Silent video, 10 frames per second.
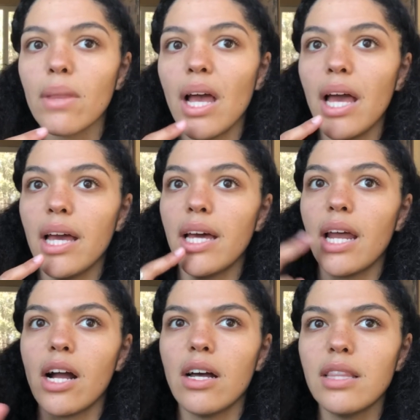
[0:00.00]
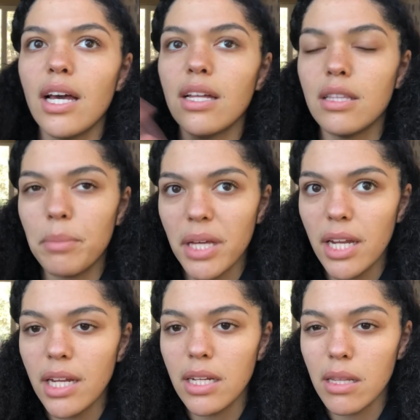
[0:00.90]
And I got that at the
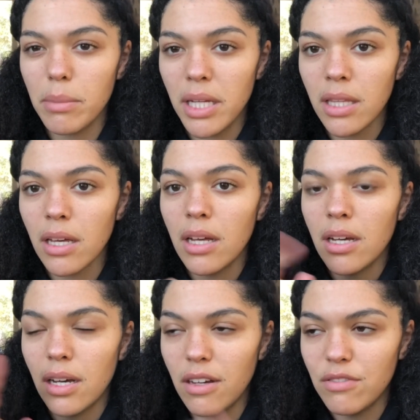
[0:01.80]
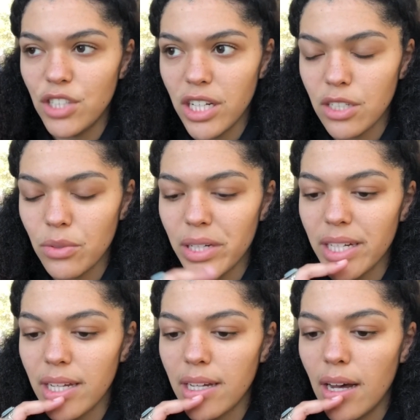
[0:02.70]
beginning of the month of
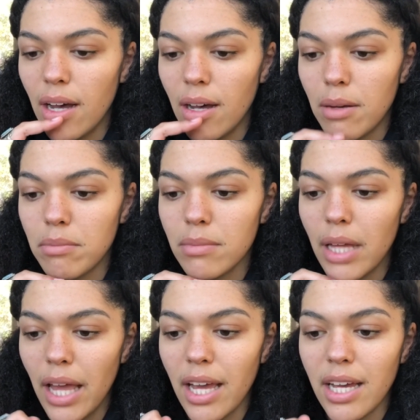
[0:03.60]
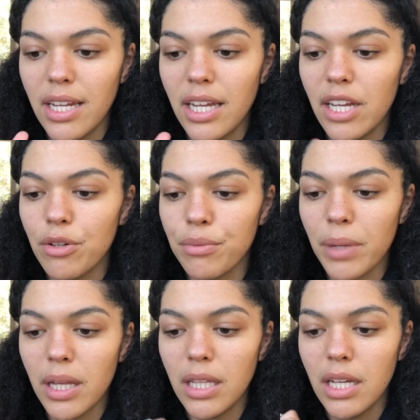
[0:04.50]
January. Um, and it
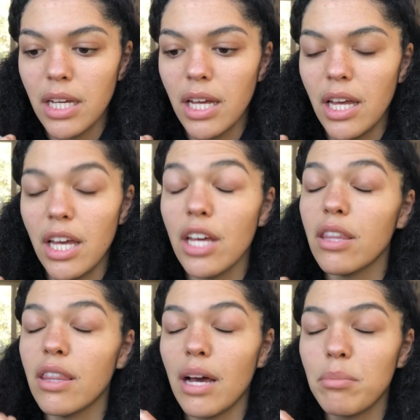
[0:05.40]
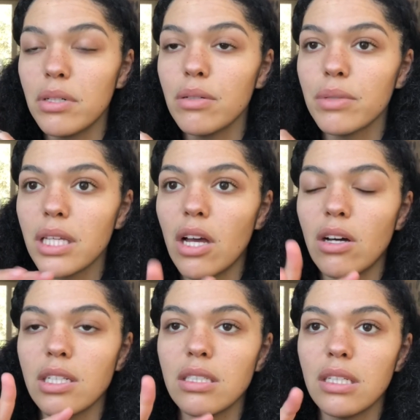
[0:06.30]
really, it, that book really
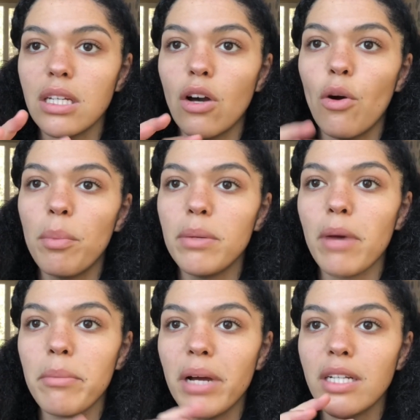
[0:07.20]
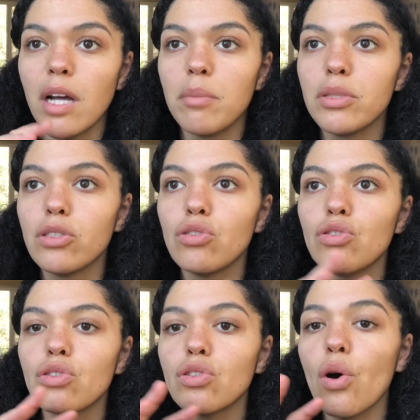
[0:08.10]
honestly opened my mind up
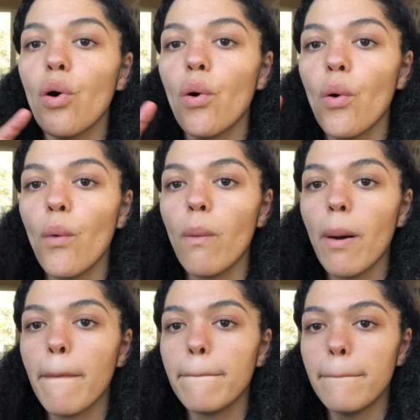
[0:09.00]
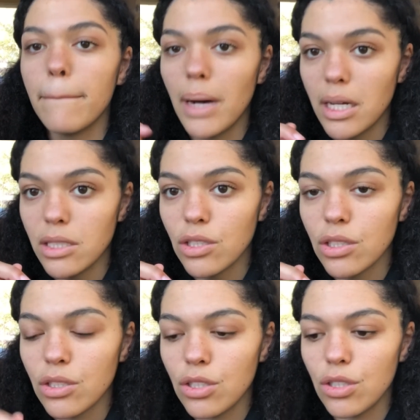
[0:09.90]
so
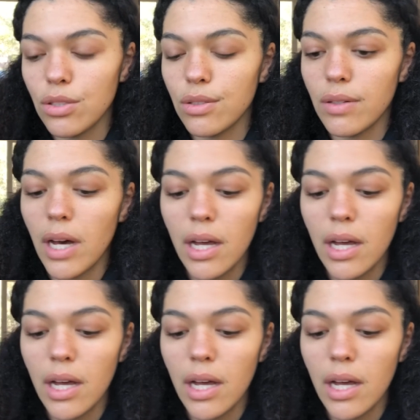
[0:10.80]
much to,